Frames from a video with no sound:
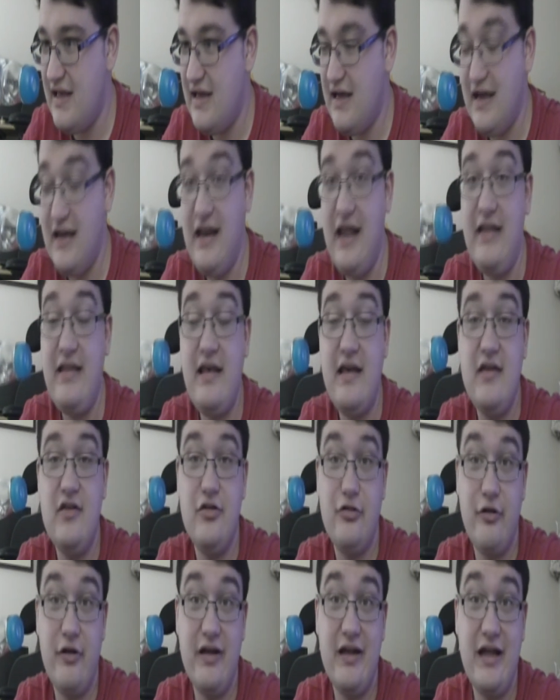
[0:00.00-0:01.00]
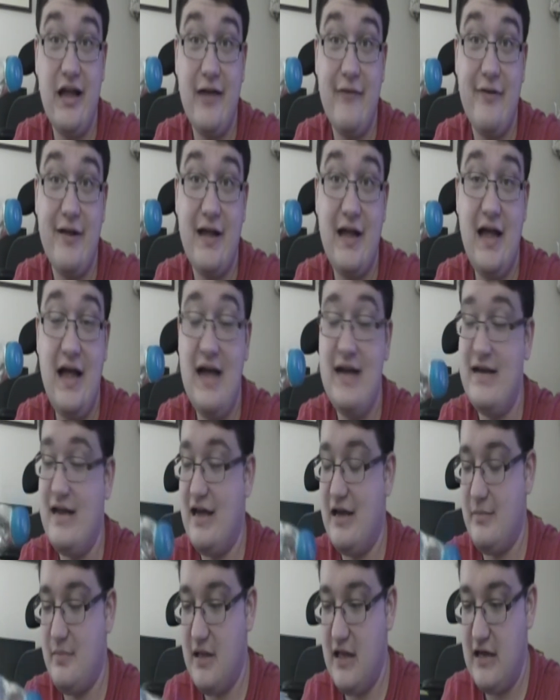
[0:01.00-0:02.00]
And that's how you drink out of a Codd
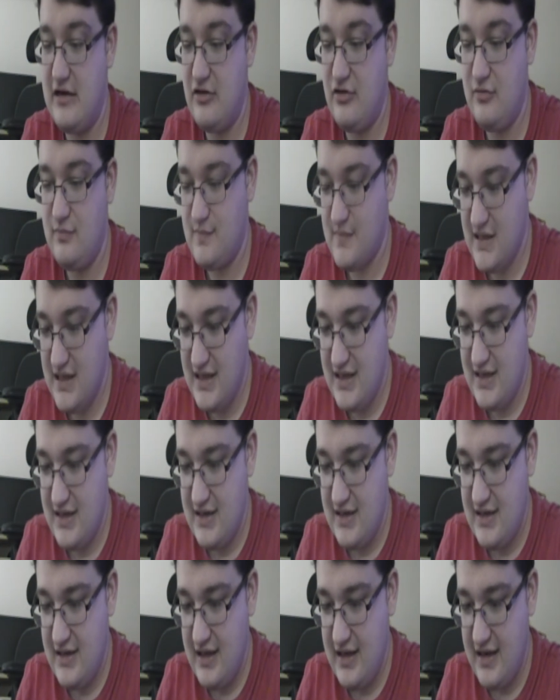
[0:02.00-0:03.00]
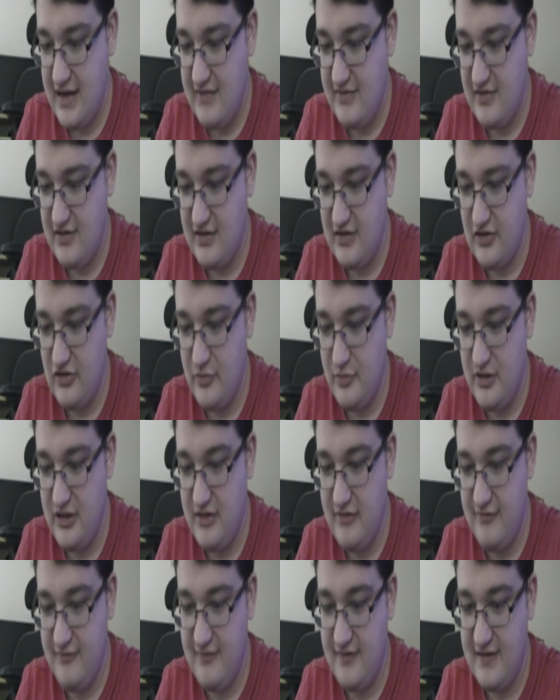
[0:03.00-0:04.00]
Neck bottle. And that's just a little bit of
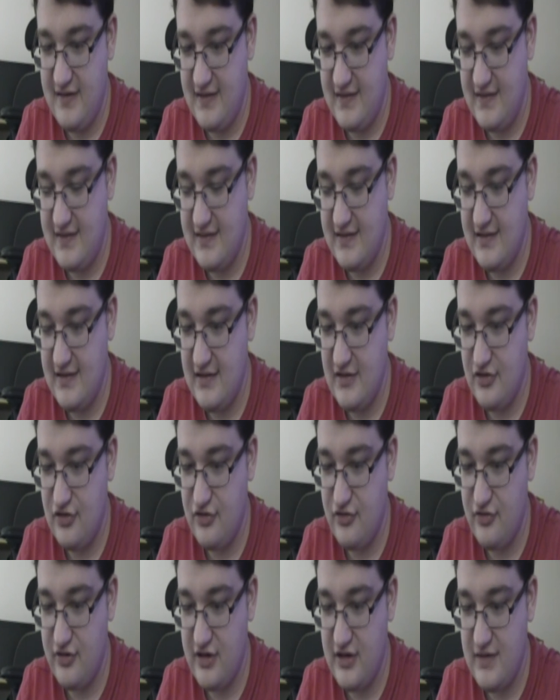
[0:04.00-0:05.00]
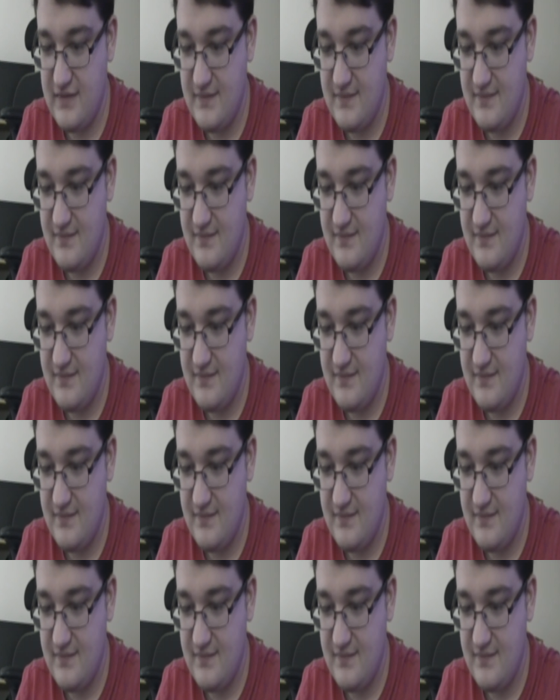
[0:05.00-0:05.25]
the physics and the history.